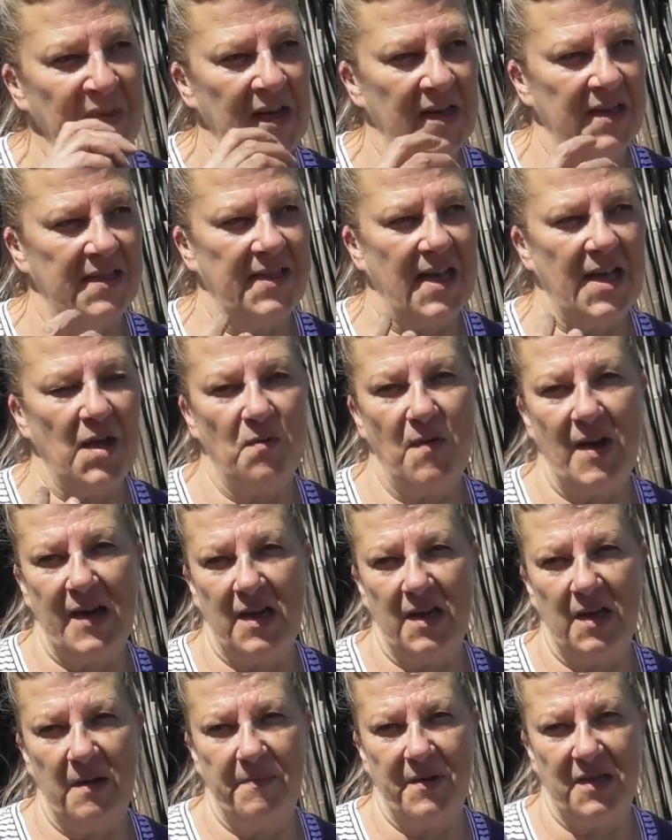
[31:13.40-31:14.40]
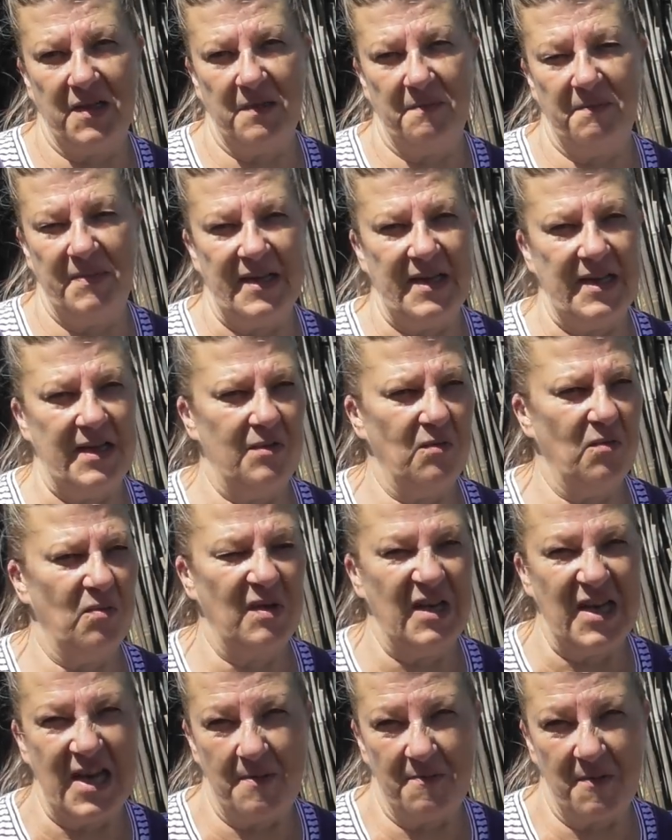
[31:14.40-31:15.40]
say a regular butter bean or
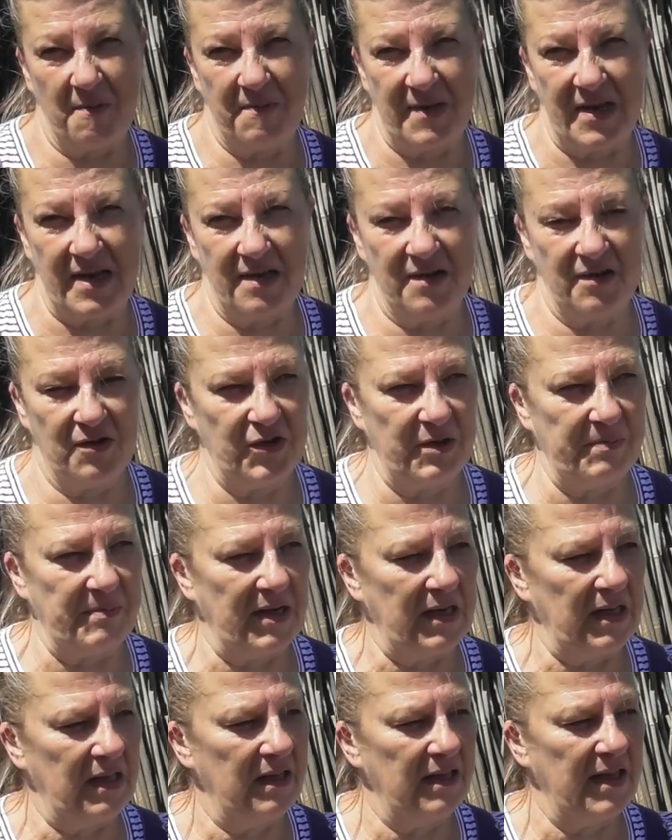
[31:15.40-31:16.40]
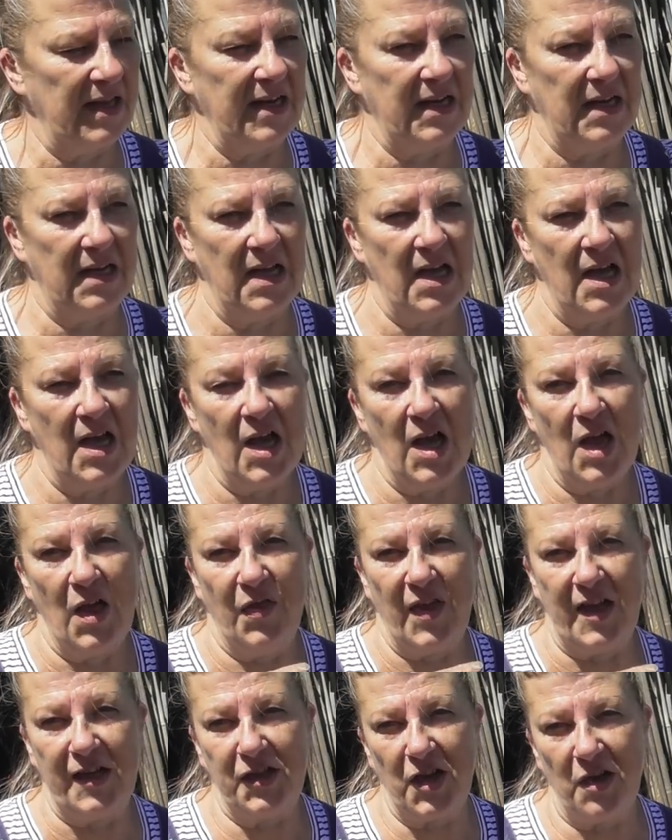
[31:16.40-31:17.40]
lima bean as you might think,
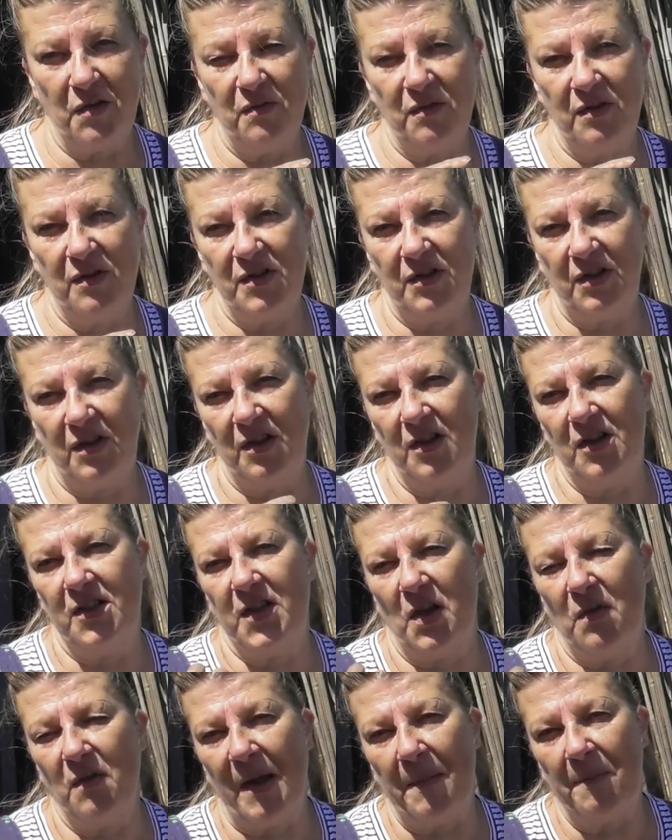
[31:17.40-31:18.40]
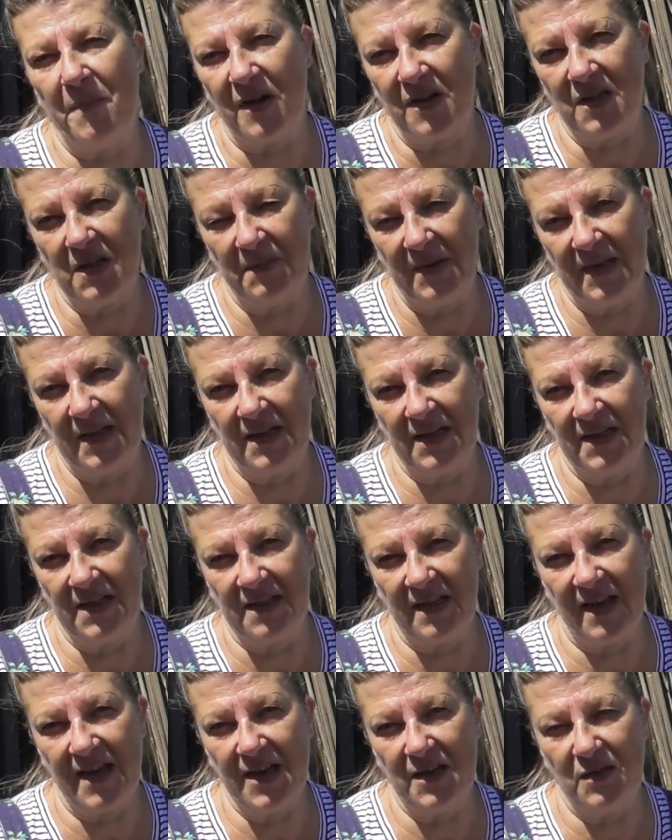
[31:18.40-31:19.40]
they don't, so like butter beans,
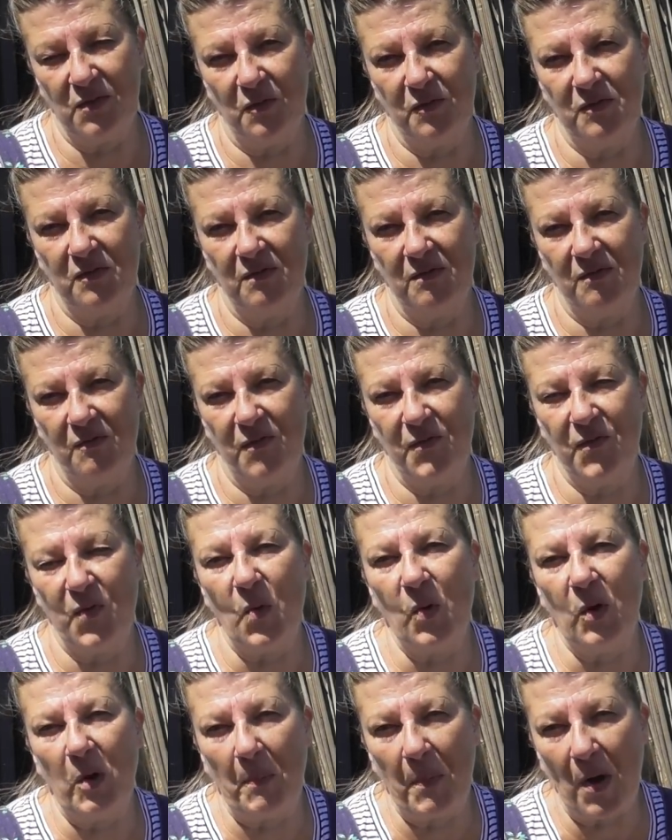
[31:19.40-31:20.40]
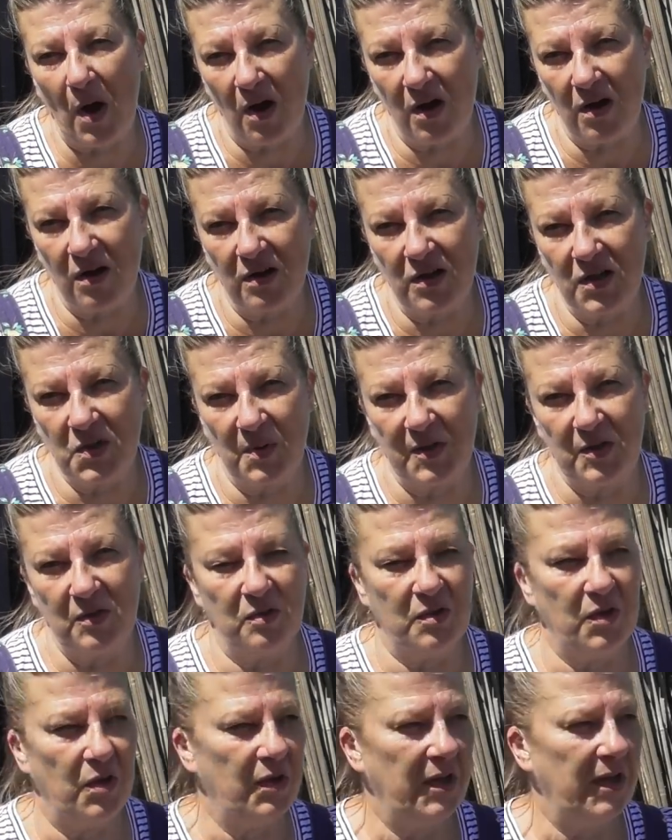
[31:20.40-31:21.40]
they sort of fall apart when you're
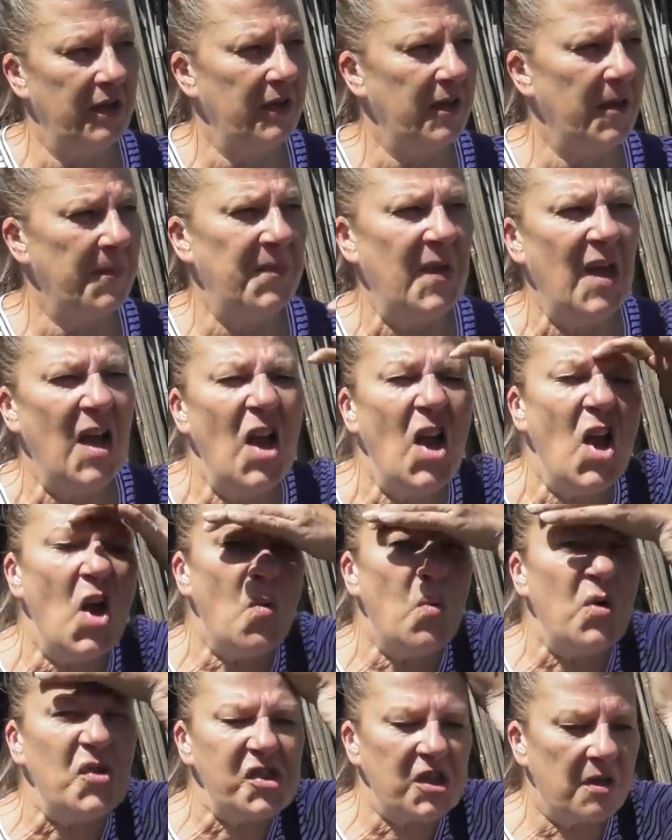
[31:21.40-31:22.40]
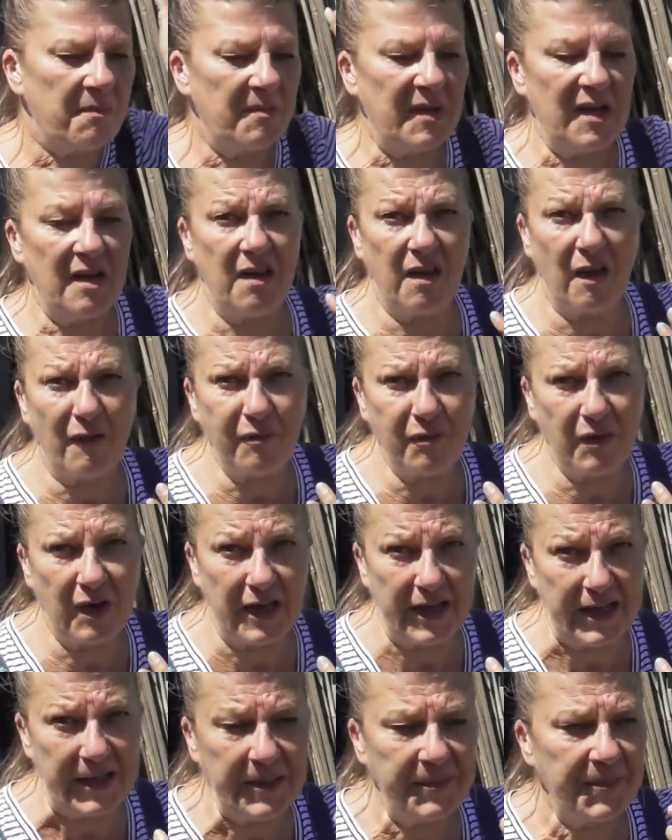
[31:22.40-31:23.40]
cooking them, which can be
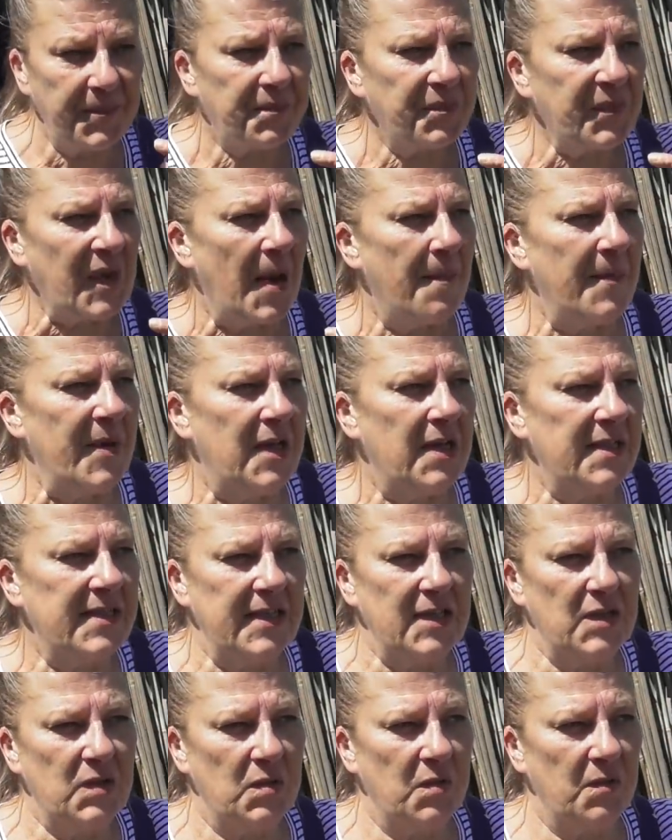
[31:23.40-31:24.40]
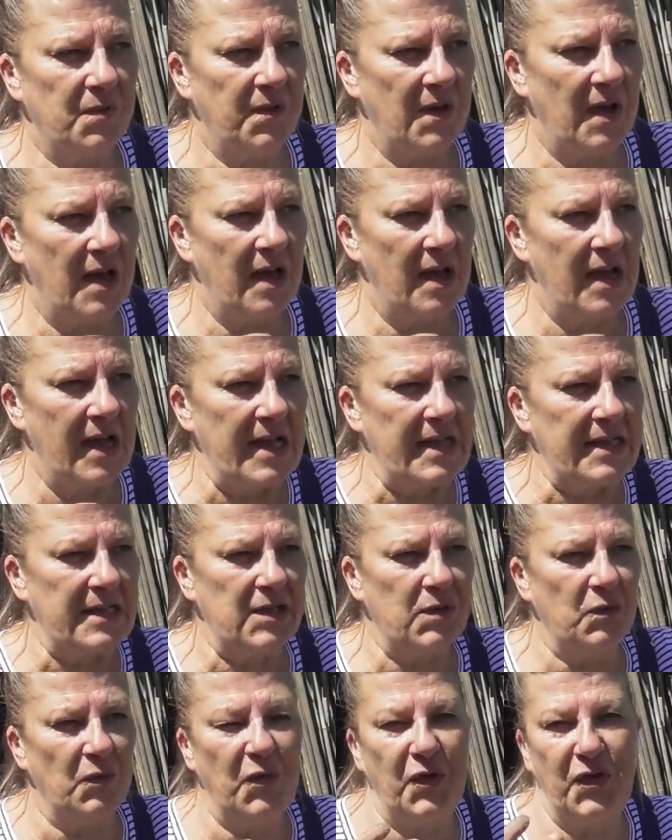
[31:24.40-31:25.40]
lovely because it sort of it
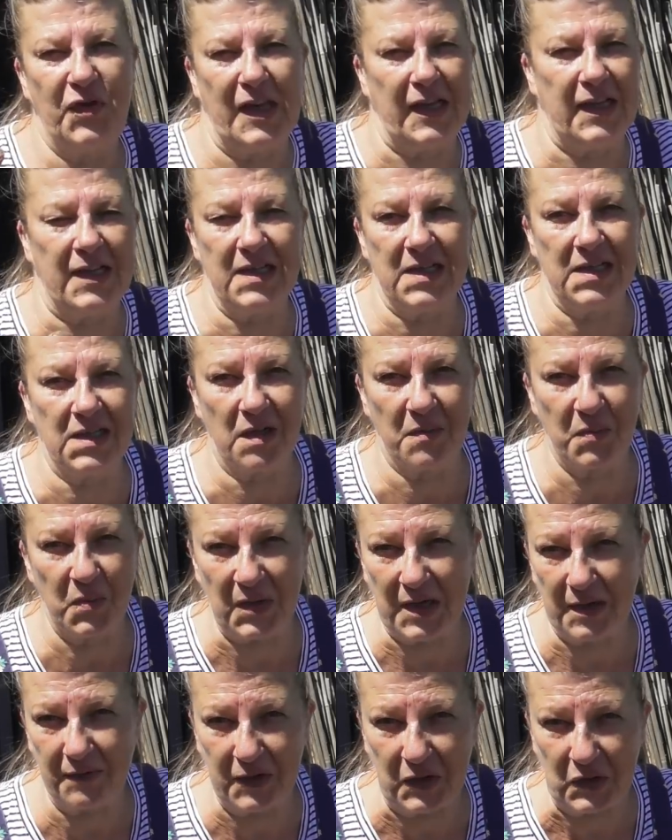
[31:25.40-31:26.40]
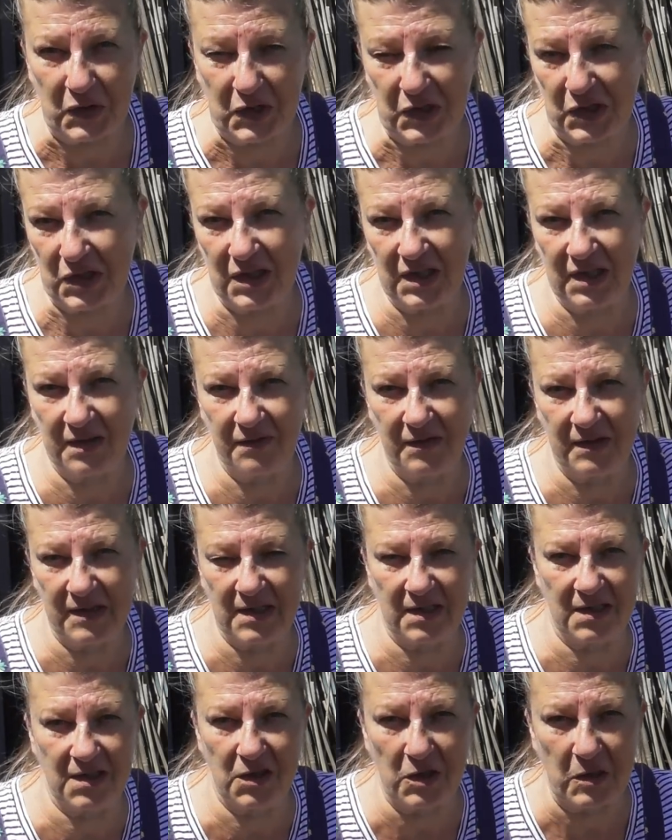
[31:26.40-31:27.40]
sort of thickens up whatever you're doing. If
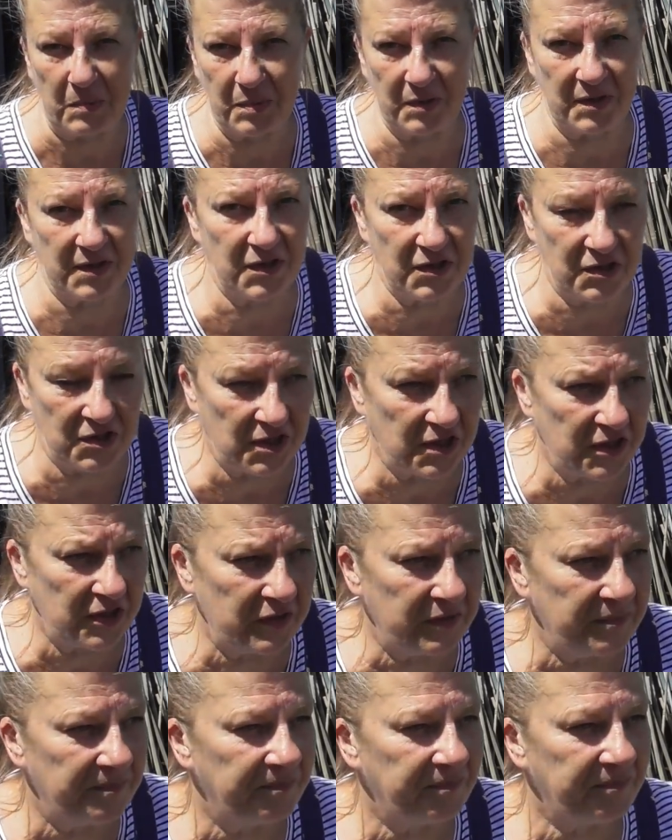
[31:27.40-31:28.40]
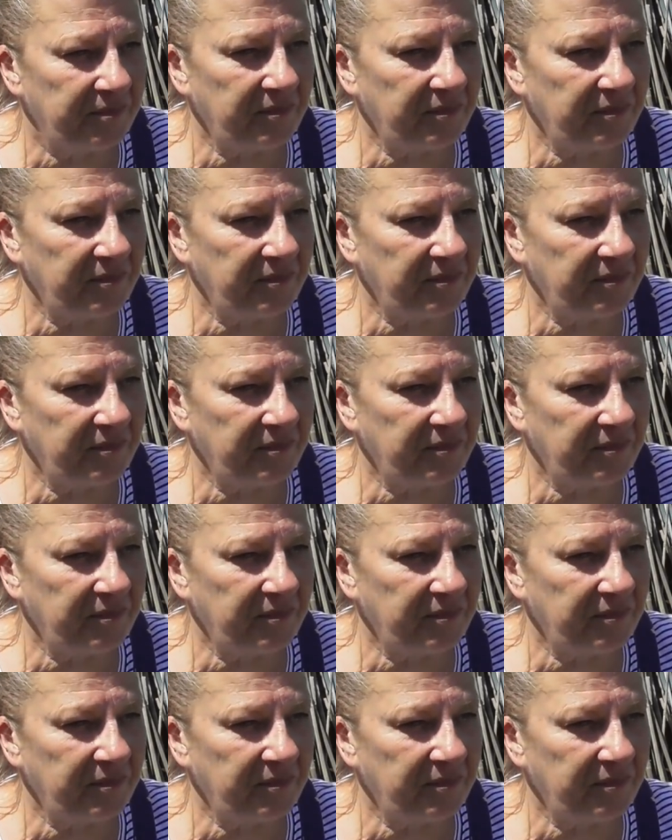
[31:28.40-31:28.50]
it's a soup or a stew,